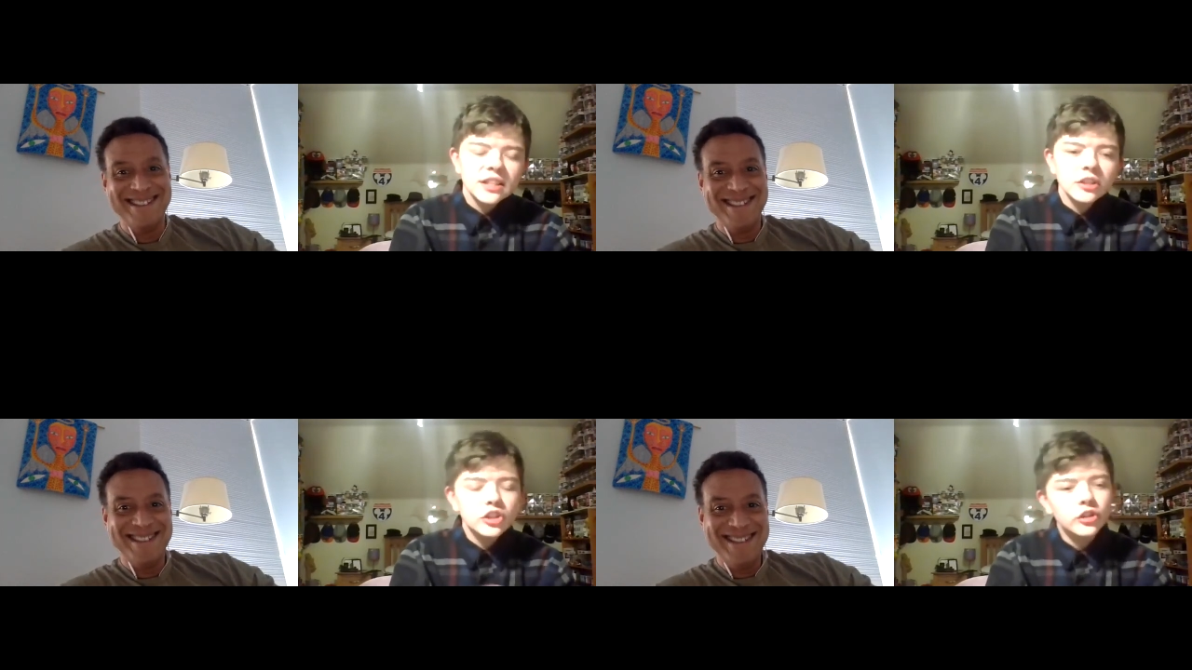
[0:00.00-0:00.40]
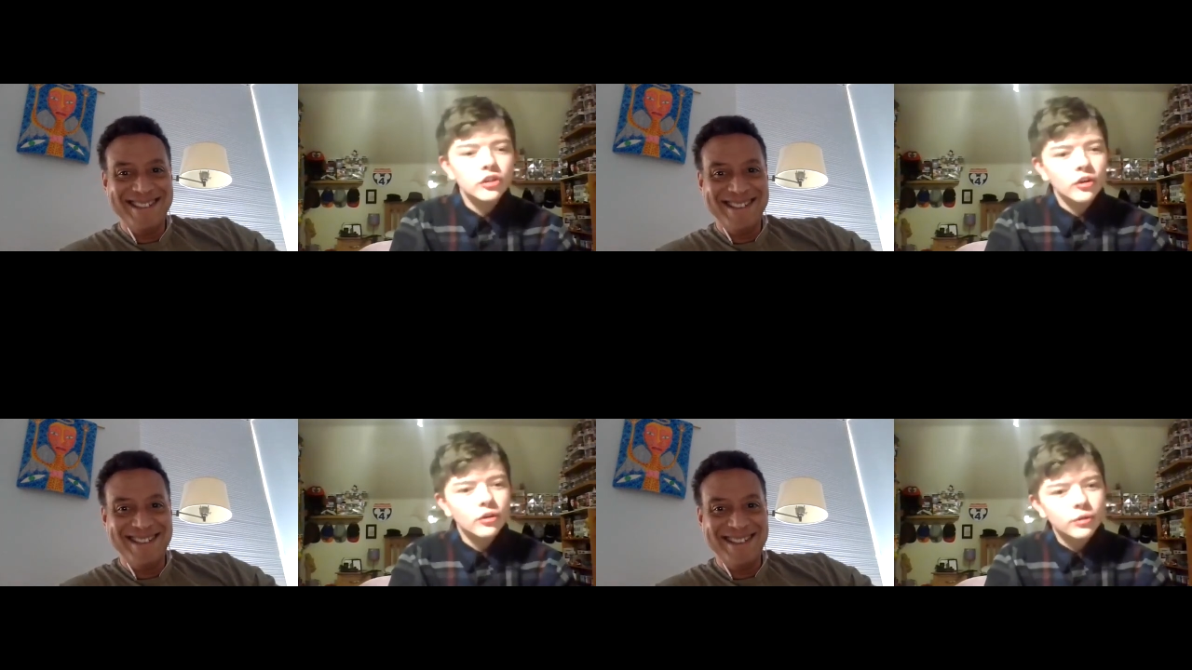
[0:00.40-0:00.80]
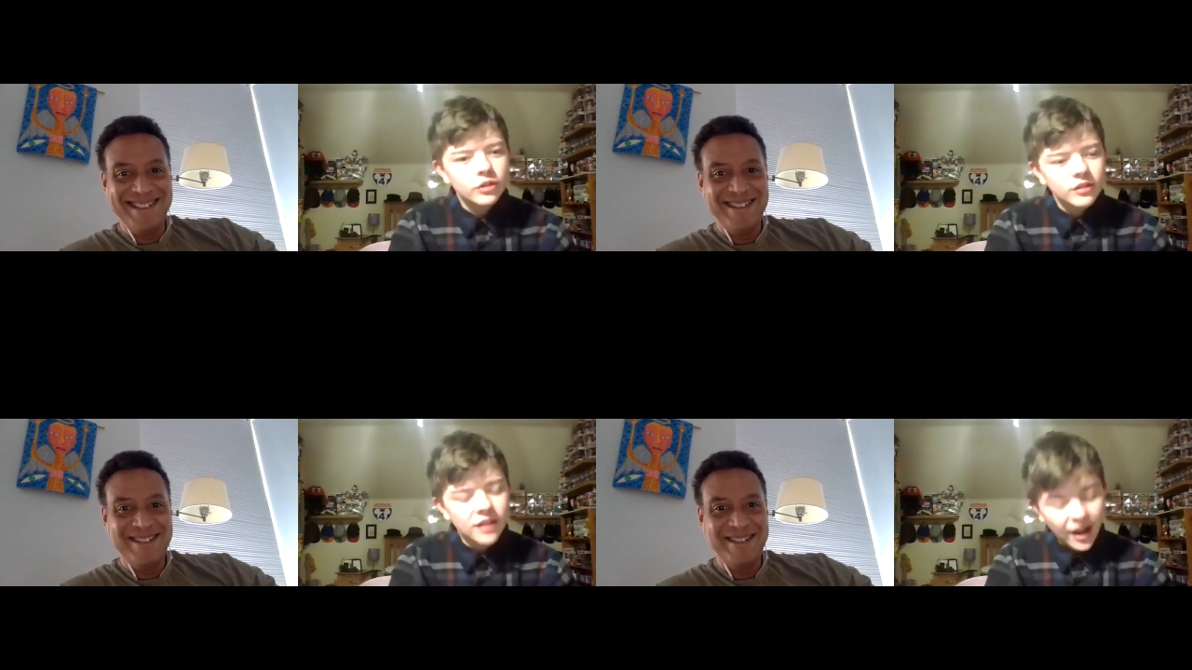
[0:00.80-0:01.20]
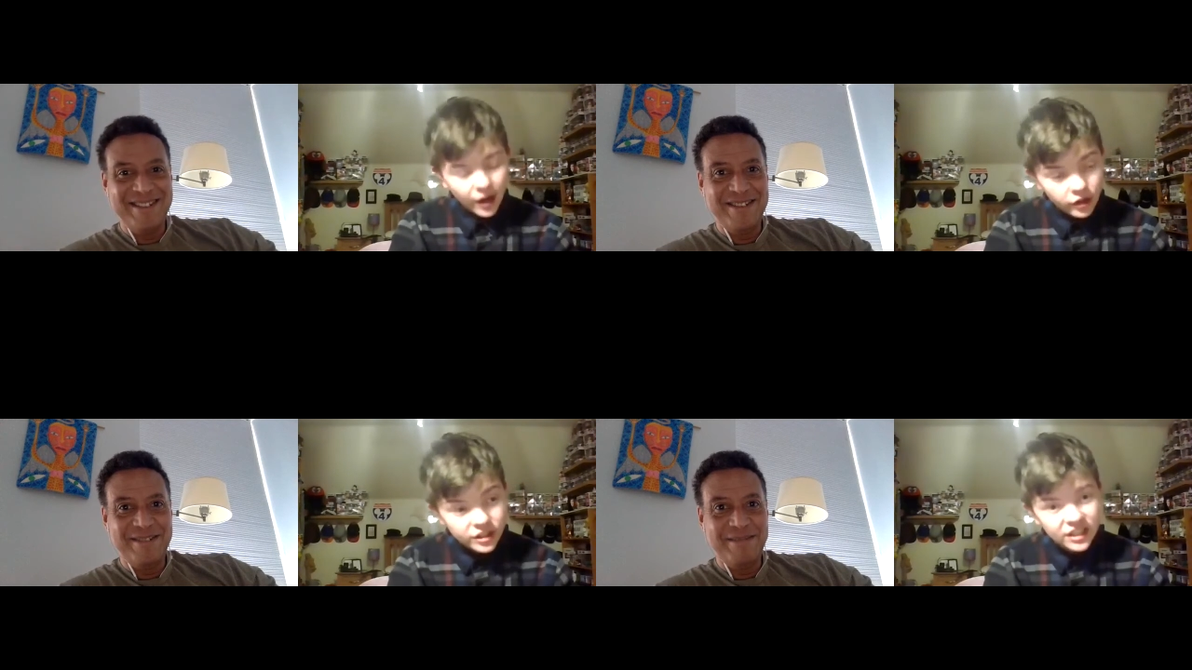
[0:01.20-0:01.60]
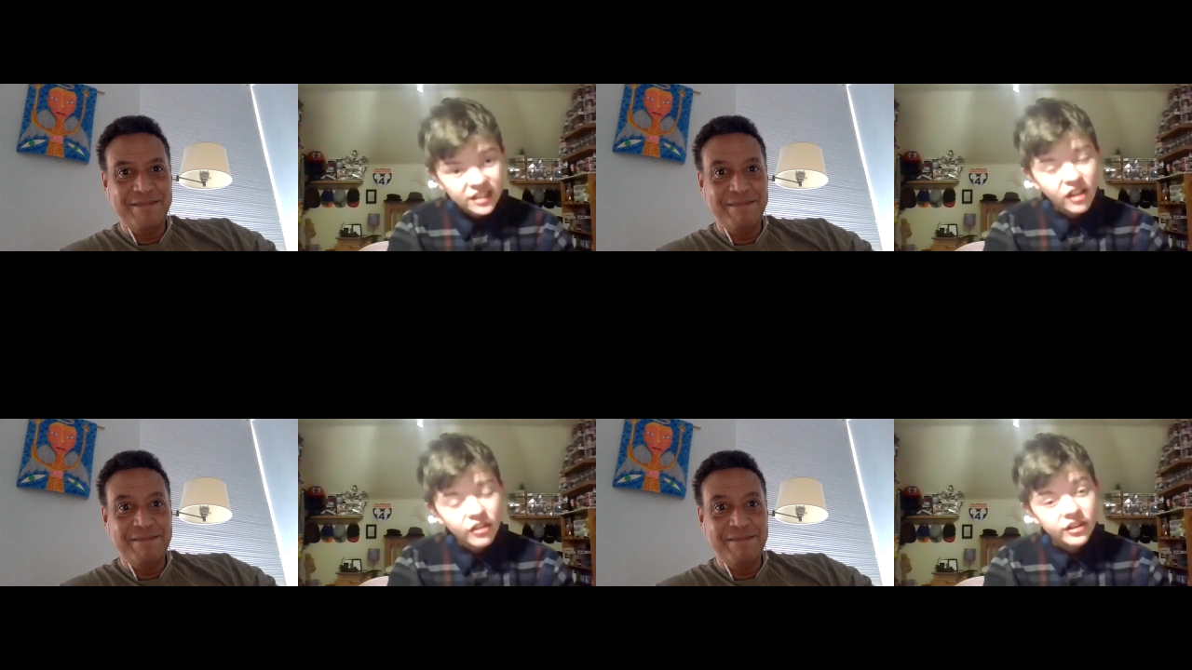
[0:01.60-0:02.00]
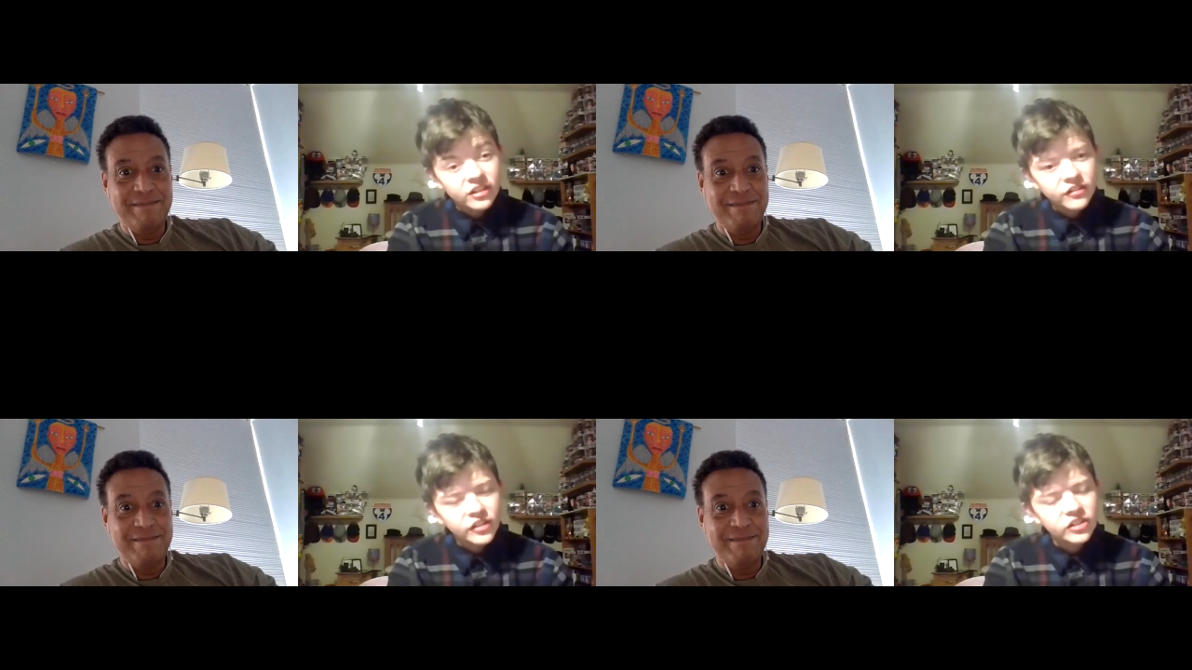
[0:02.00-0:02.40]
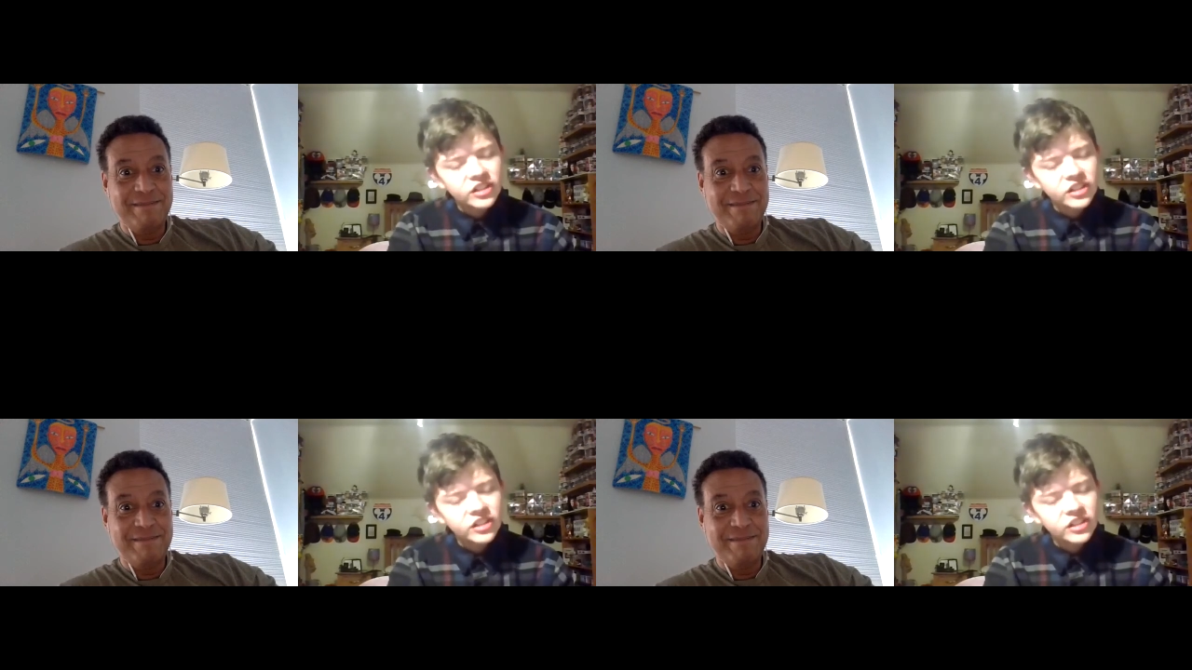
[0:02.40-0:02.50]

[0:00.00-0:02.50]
Speaker 1: didn't you not go? I heard in another interview,